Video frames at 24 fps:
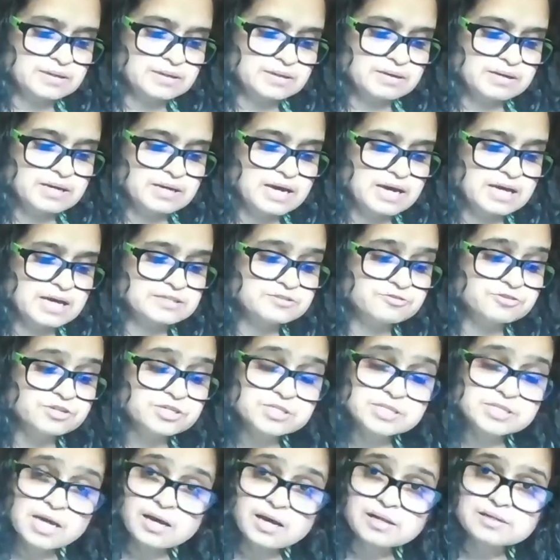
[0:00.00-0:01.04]
As a
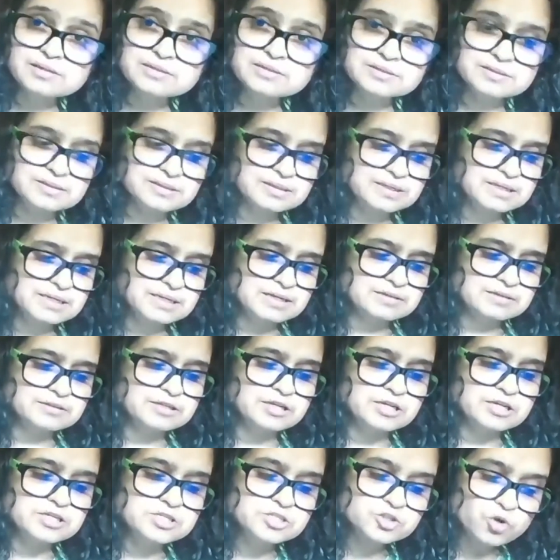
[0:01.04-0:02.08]
result, the
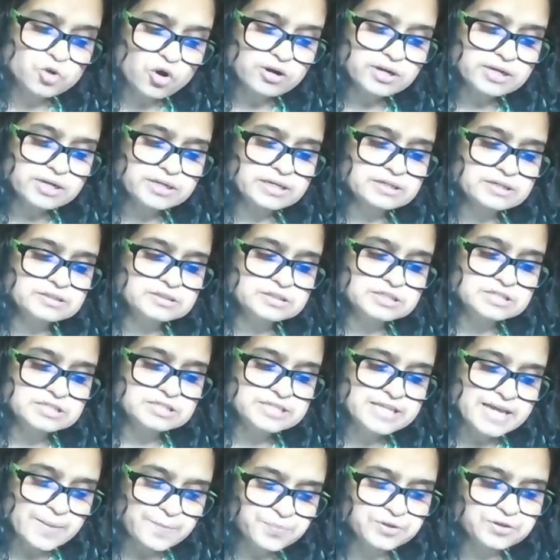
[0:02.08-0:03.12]
historic and
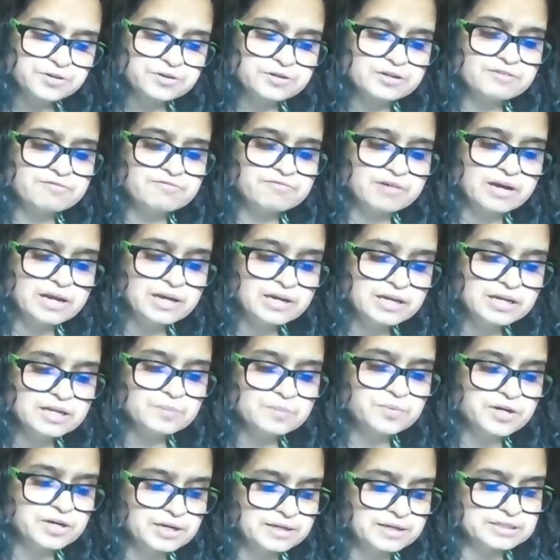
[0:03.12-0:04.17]
contemporary
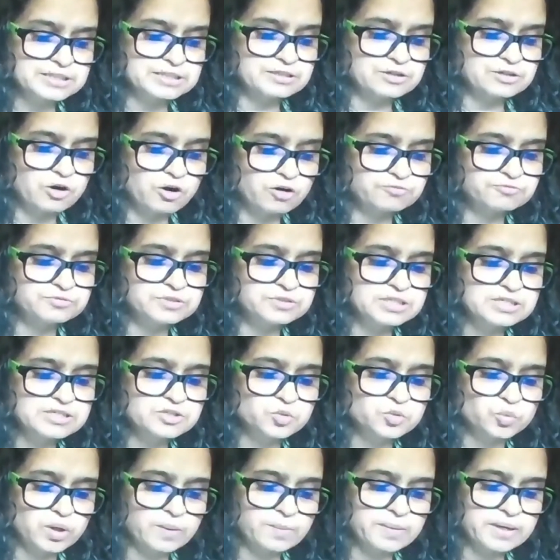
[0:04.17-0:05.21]
vulnerability of these
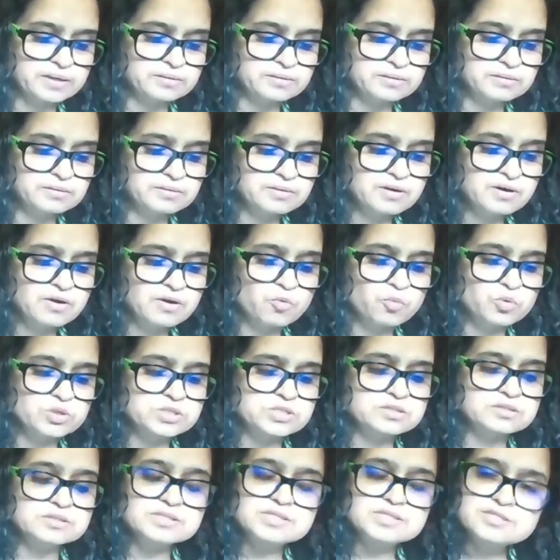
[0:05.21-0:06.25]
women was
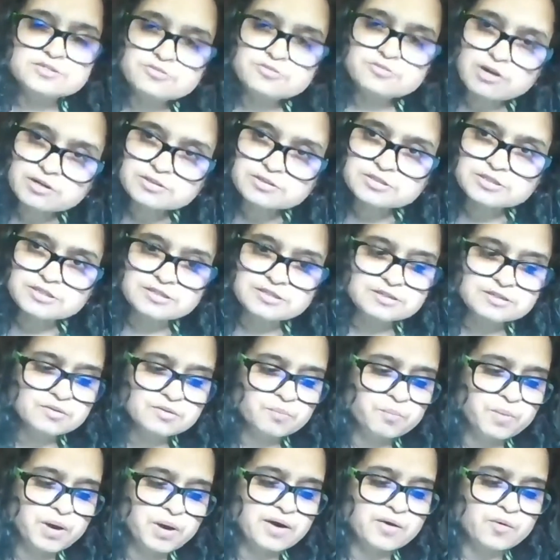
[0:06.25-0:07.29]
constructed
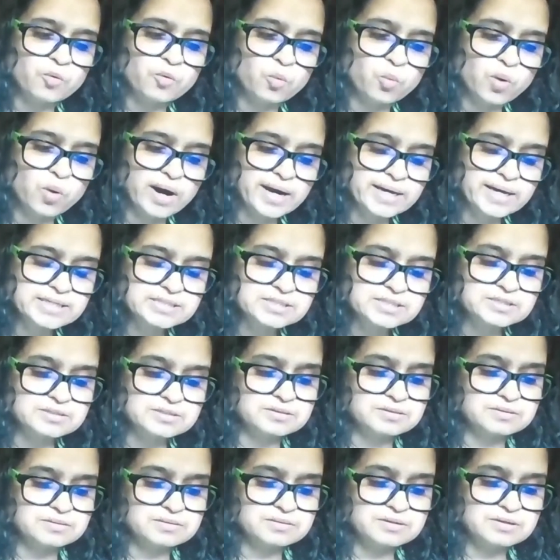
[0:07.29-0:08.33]
by white
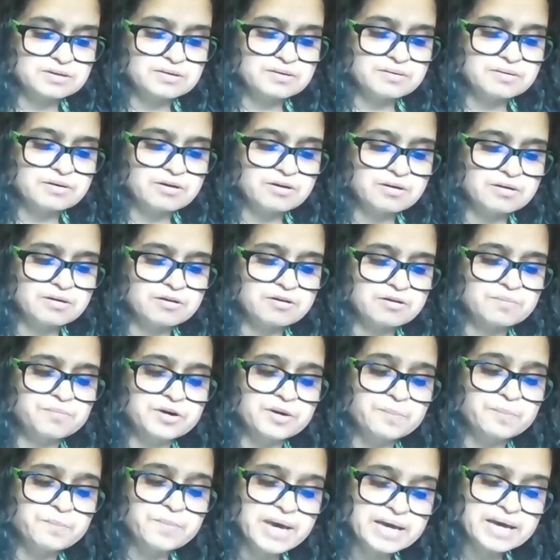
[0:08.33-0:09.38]
or
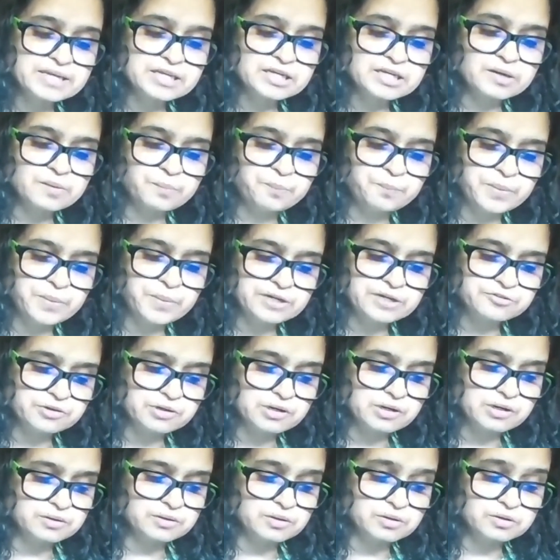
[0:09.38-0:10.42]
Brahmanic
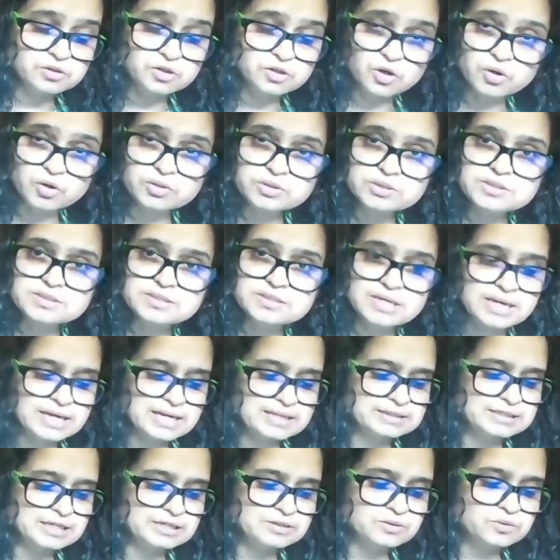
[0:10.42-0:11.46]
patriarchal codes
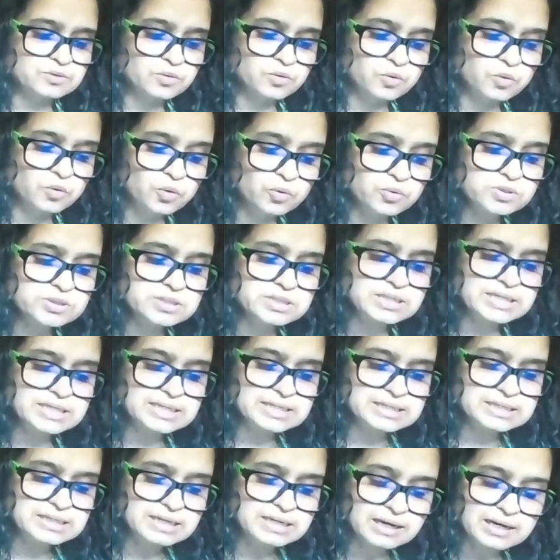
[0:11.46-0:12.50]
that closely
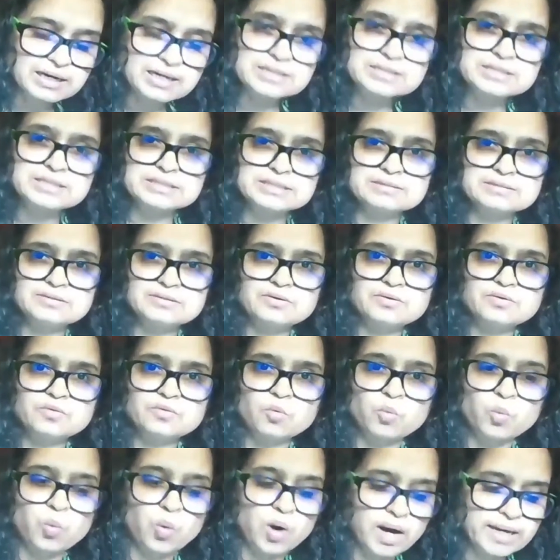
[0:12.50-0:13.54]
guarded
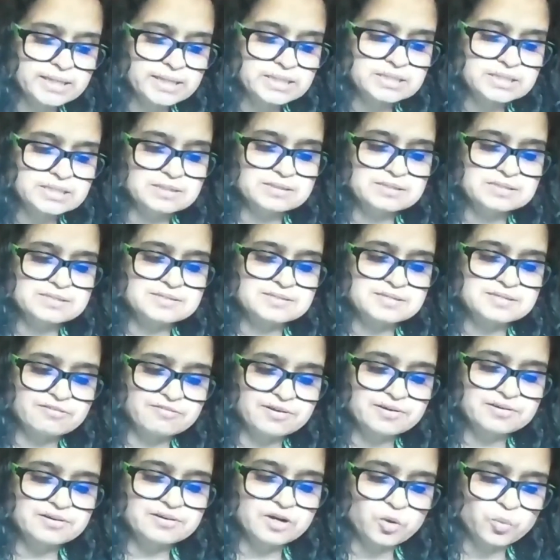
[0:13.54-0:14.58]
white
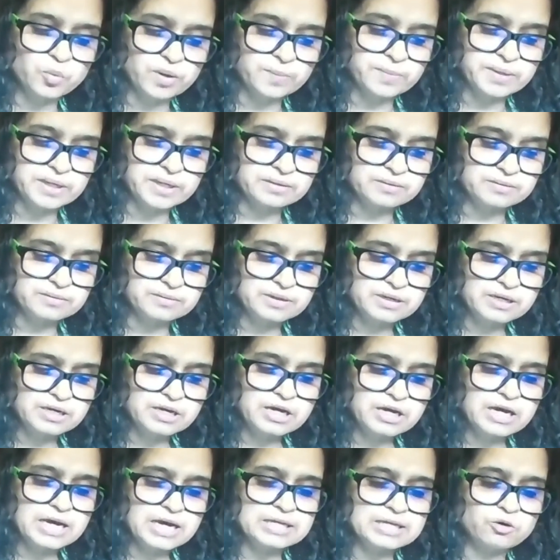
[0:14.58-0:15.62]
Savarna women,
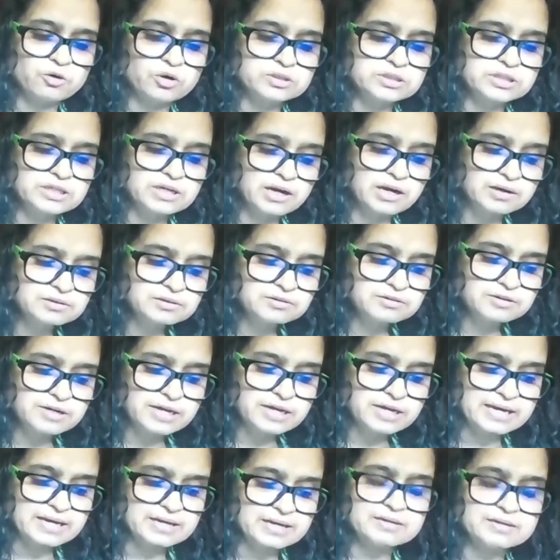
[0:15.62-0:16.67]
and on the other
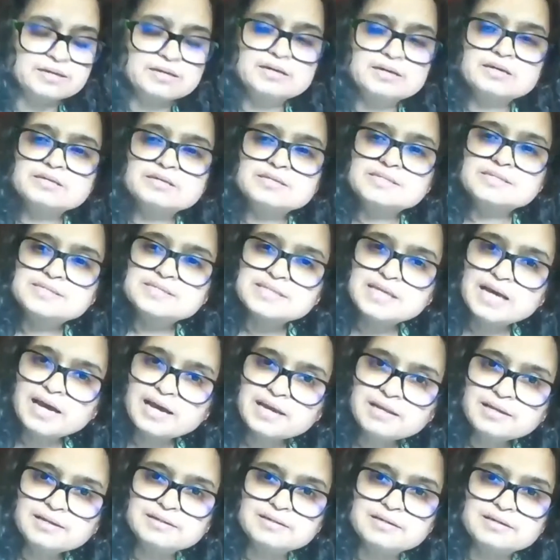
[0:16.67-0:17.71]
hand,
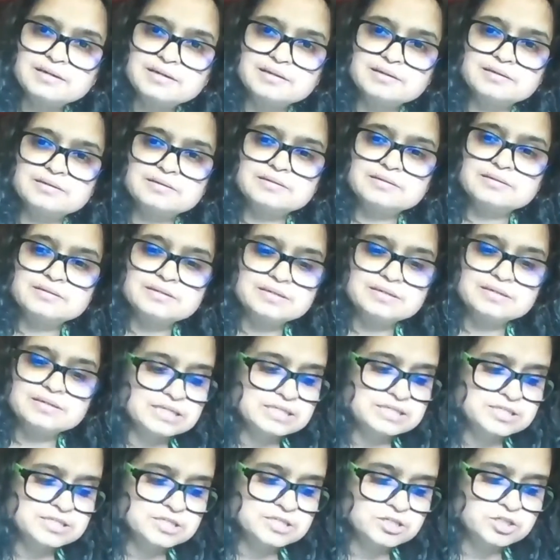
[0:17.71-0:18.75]
silently
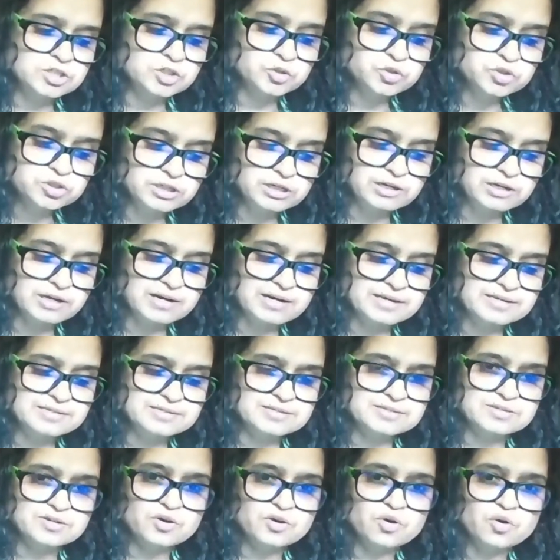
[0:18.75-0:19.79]

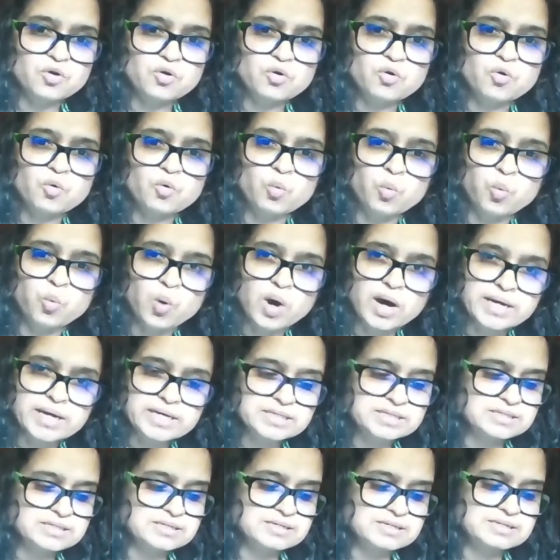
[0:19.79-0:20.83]
institutionalized
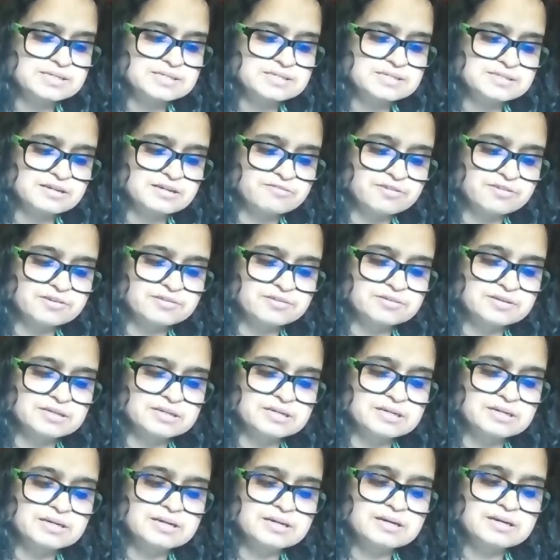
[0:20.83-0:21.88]
white
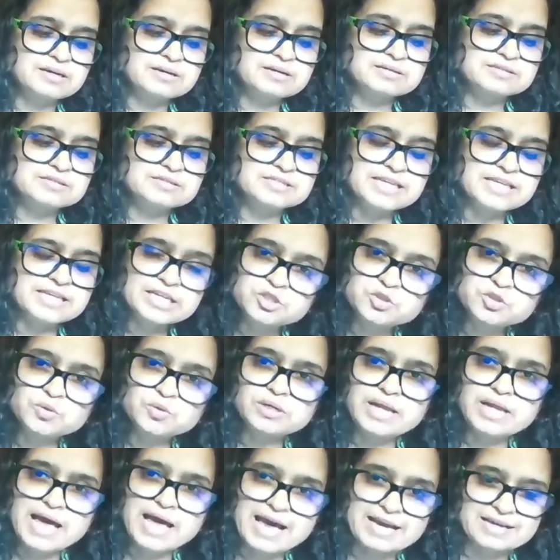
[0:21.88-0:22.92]
Savarna sexual
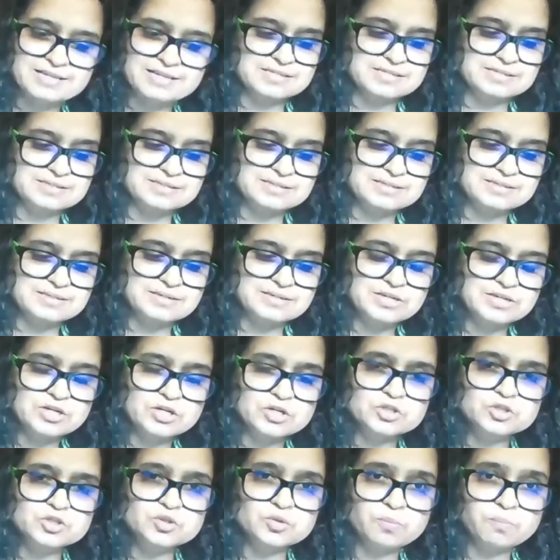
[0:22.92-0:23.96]
access
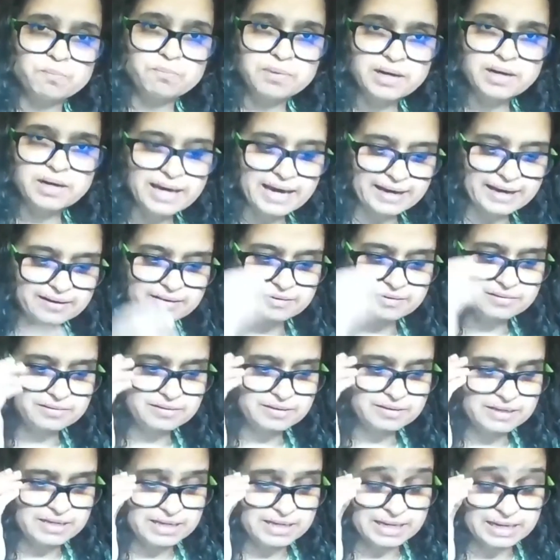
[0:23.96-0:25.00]
to Black
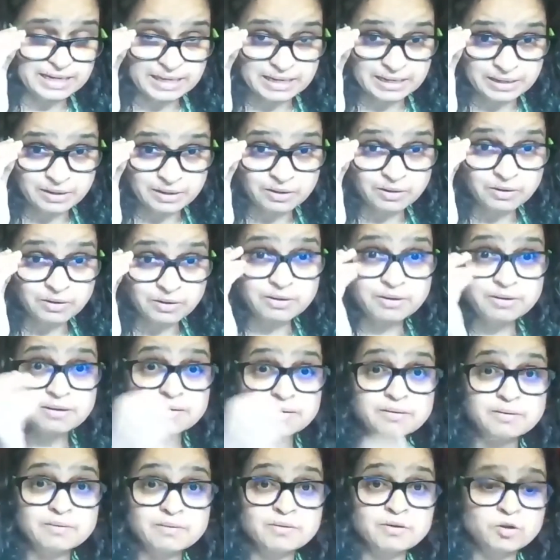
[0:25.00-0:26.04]
and
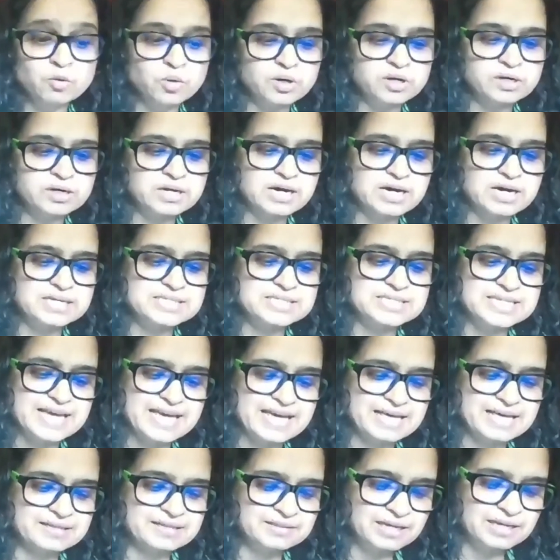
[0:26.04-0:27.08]
lower caste
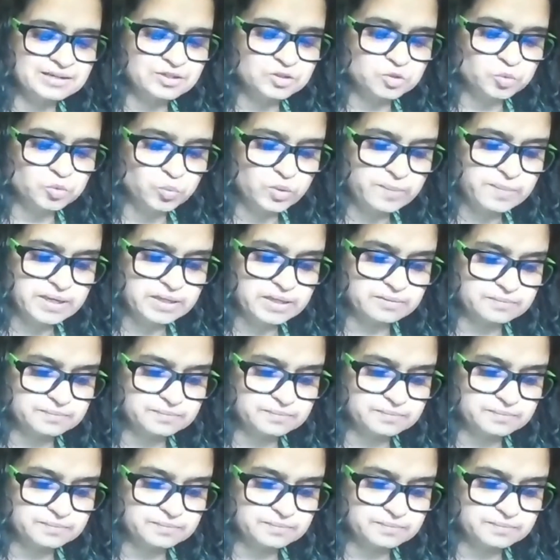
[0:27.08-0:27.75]
and Dalit women.